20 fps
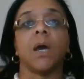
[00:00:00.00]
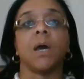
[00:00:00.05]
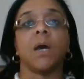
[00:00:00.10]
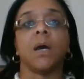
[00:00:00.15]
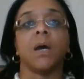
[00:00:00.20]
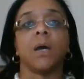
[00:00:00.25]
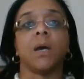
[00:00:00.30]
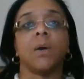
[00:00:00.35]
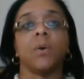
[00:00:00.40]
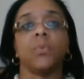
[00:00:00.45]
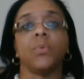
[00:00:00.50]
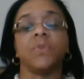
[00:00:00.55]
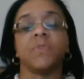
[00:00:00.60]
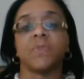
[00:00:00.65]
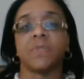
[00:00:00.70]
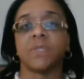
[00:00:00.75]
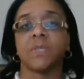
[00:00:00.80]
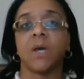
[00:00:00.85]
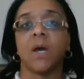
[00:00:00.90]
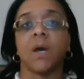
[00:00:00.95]

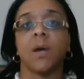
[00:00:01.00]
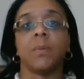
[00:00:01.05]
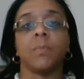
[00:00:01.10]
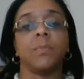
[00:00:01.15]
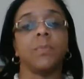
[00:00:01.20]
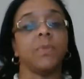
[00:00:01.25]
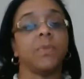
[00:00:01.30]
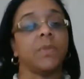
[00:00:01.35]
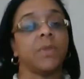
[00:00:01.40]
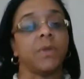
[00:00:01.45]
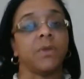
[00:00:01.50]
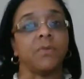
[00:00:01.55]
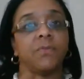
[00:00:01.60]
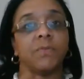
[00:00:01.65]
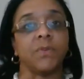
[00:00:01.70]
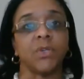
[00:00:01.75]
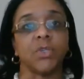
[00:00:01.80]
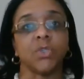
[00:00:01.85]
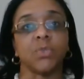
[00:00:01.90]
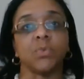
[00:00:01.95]
With some, they are
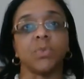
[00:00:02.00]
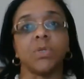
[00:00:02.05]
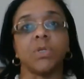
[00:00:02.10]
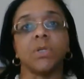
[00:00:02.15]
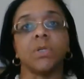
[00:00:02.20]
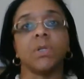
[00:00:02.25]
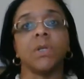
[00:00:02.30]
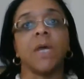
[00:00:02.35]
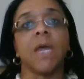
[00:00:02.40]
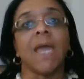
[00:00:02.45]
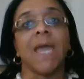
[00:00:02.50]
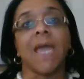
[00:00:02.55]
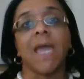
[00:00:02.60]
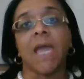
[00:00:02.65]
visual